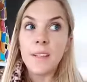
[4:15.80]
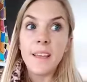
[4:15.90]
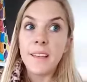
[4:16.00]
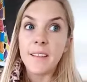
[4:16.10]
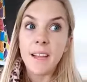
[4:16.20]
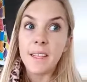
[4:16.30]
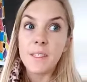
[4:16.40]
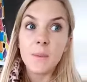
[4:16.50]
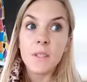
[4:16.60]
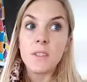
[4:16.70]
what are the other
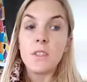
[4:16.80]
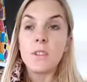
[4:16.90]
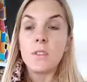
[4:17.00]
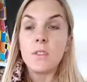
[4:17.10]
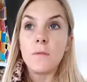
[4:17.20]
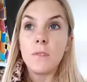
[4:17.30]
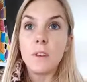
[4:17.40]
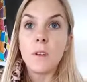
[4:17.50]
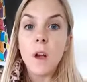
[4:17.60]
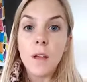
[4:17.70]
nice ones? To
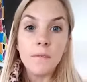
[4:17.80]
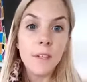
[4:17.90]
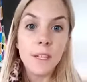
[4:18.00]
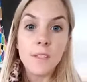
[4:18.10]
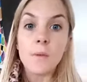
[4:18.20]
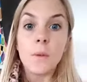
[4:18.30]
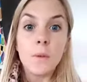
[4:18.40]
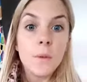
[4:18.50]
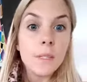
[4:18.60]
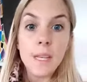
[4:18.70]
feel confidence or
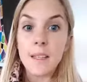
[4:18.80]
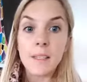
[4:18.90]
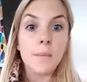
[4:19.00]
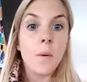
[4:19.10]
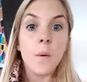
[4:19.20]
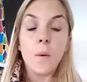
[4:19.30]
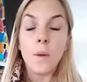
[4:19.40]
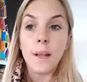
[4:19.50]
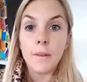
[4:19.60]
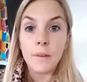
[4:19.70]
enthusiasm
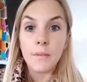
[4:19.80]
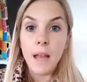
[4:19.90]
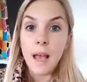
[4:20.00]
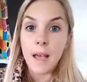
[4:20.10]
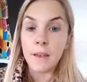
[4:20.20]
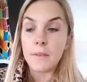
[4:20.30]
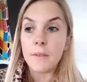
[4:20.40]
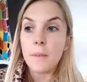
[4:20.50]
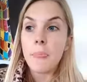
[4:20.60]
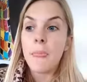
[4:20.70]
or love of
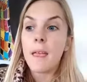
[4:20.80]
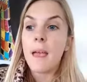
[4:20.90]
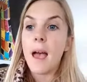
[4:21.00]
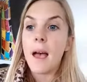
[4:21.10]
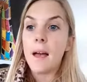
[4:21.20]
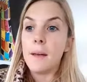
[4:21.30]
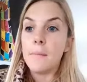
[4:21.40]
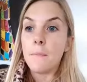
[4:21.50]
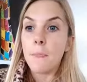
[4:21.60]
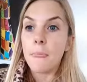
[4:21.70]
life.
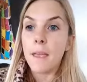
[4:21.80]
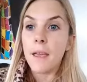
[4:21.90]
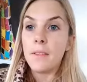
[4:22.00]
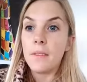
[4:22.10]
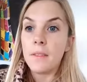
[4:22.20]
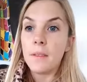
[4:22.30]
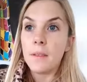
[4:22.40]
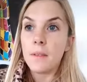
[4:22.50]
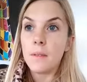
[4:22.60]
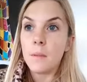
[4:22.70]
Um, and
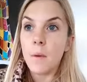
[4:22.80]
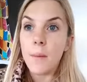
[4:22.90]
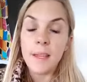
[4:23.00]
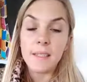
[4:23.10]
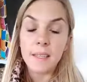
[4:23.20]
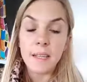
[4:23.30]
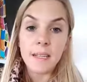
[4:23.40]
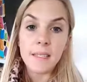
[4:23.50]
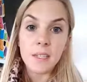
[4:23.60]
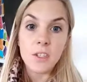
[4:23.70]
we're
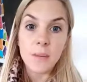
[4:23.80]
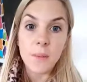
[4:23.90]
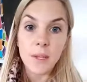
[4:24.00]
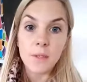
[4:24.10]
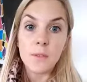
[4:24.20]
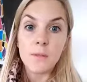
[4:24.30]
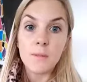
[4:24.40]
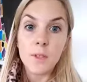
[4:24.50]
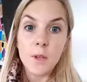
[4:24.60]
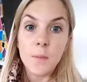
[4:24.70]
basically essentially being
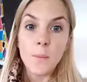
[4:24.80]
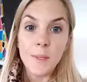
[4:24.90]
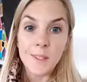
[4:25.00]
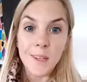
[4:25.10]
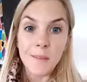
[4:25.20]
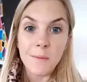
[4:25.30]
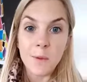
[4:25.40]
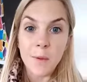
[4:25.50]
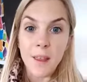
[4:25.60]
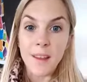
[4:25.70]
too busy
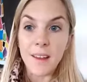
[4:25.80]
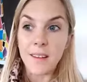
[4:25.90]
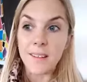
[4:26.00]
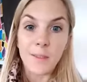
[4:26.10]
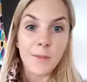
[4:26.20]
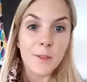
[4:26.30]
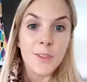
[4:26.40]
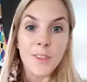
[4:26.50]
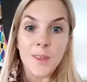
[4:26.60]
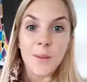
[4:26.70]
creating a
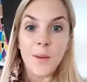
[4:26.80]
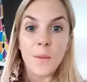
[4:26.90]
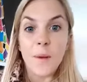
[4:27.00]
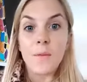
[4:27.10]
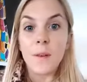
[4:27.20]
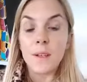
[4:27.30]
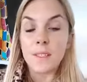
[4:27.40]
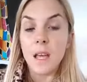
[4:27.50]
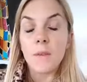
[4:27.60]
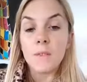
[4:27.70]
future that we don't want for
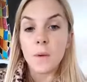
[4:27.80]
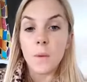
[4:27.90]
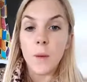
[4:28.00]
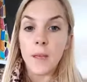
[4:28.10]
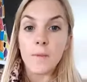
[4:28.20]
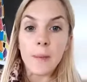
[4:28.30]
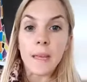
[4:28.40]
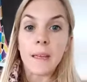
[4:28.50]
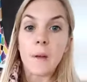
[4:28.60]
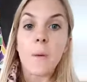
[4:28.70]
ourselves or a way of
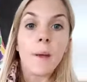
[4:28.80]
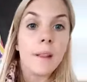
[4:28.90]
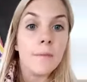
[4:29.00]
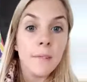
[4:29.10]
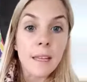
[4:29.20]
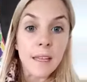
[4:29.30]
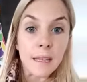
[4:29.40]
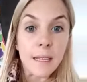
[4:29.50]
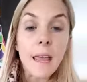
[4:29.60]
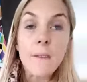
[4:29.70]
being or a way of
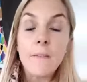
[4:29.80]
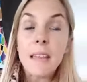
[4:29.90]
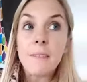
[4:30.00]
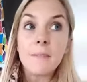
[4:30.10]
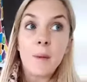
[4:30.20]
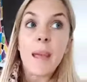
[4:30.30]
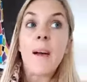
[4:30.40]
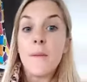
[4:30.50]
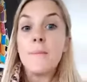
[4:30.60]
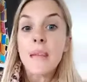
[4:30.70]
being feel, way
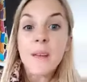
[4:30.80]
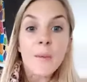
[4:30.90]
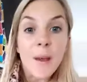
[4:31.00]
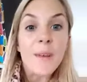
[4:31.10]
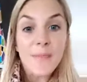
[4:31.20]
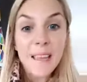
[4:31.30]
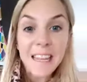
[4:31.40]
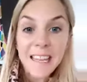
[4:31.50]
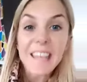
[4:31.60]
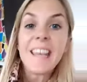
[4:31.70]
of being a way of
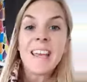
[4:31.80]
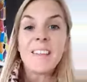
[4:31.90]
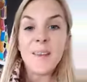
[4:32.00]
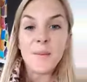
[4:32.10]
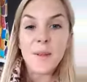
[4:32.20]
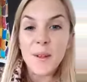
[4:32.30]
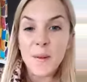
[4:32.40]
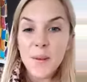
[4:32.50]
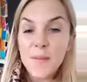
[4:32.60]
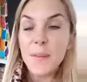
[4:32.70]
feeling that we
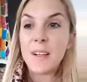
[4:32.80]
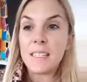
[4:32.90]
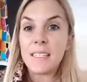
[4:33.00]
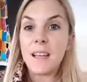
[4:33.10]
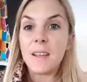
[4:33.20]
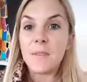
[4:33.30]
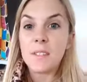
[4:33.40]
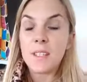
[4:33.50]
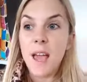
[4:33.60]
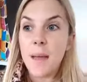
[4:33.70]
don't want for
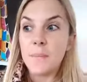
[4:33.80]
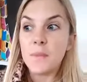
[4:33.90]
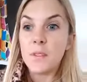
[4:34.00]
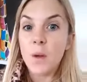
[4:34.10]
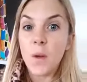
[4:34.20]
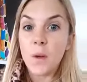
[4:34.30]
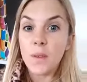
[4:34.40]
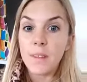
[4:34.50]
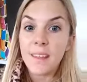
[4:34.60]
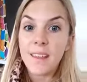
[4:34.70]
ourselves um,
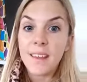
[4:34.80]
so